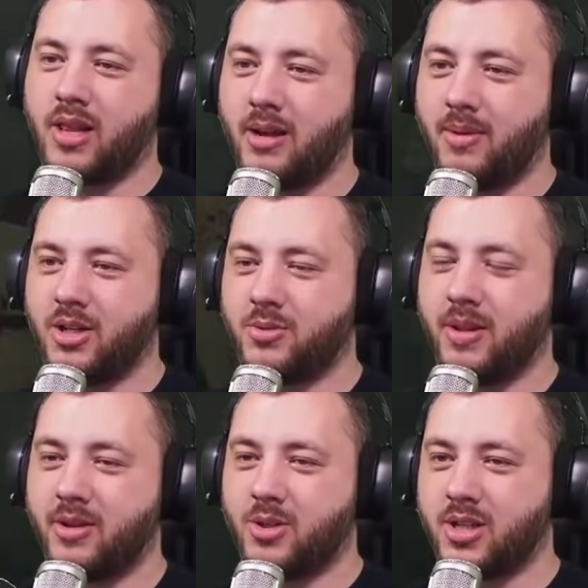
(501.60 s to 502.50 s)
that much. I mean,
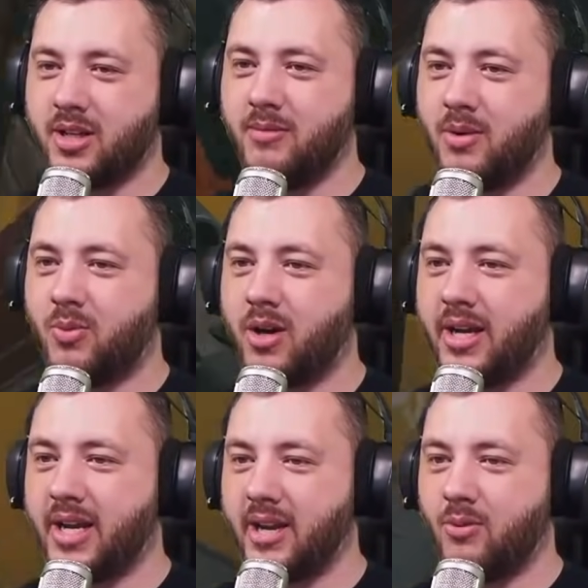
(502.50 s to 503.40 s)
there's a limit where
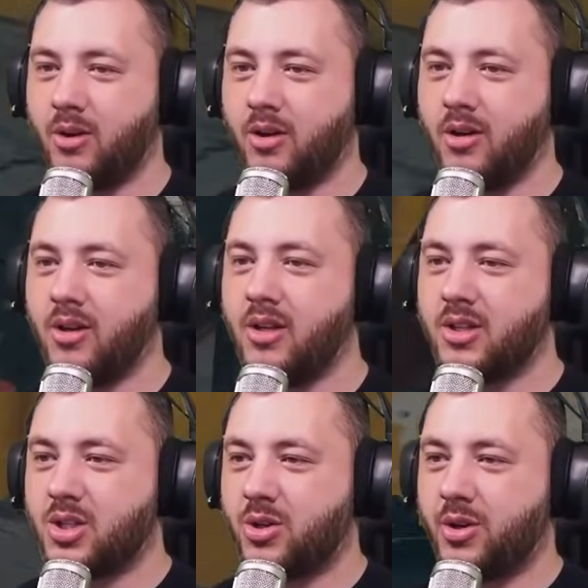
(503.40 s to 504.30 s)
it can wander.
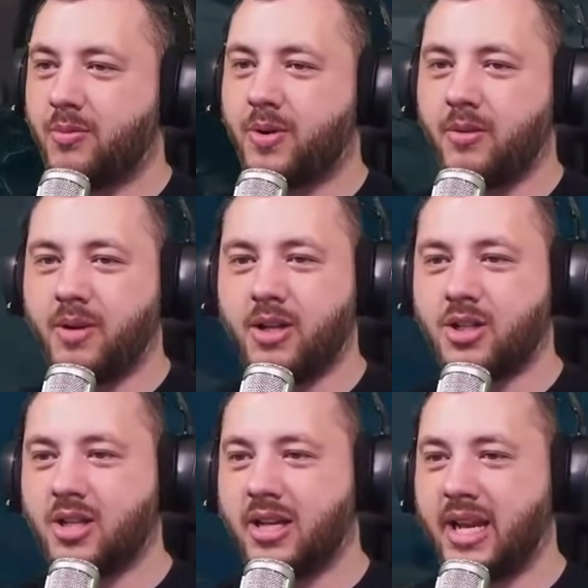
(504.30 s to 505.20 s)
So you're pretty
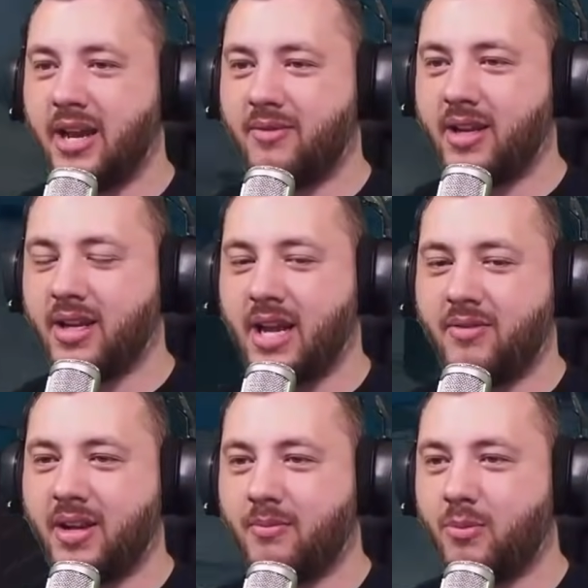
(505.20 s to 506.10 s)
much like
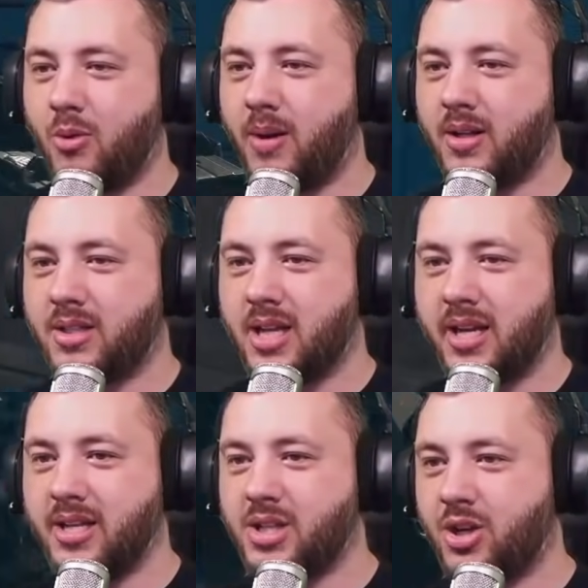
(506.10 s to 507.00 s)
having a mobile
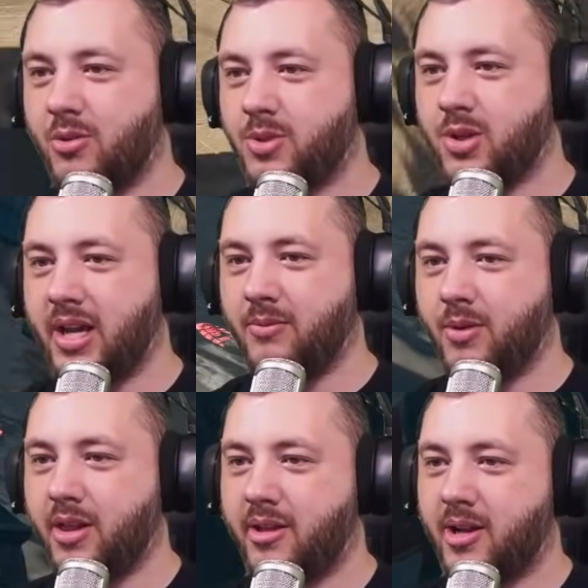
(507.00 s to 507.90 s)
tiny scope to aim
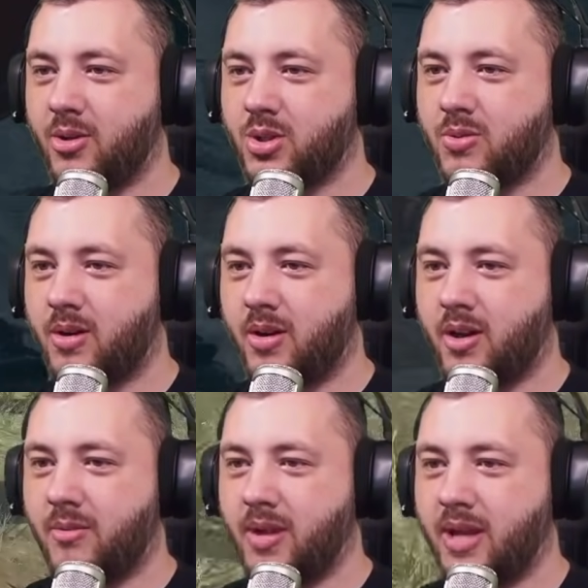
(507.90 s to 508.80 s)
with close quarter
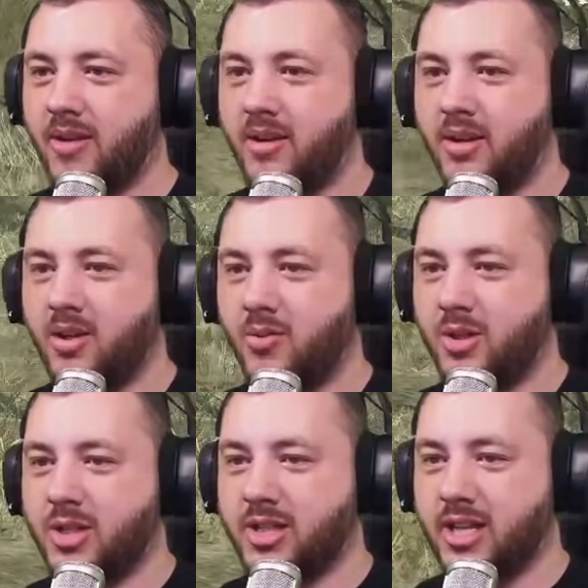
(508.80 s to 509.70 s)
combat,
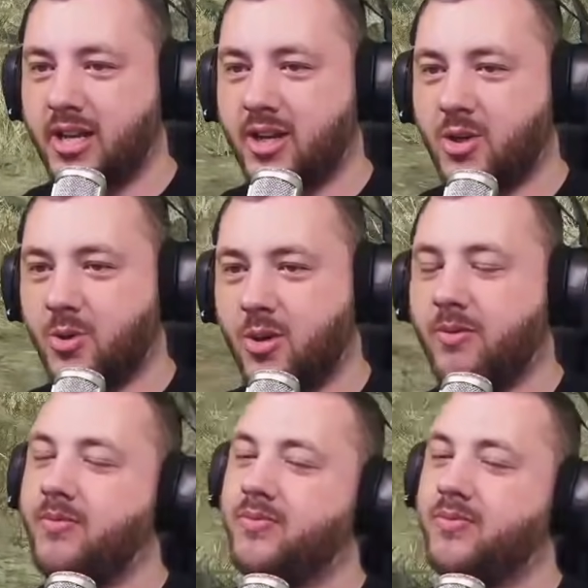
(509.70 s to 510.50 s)
which is kind of cool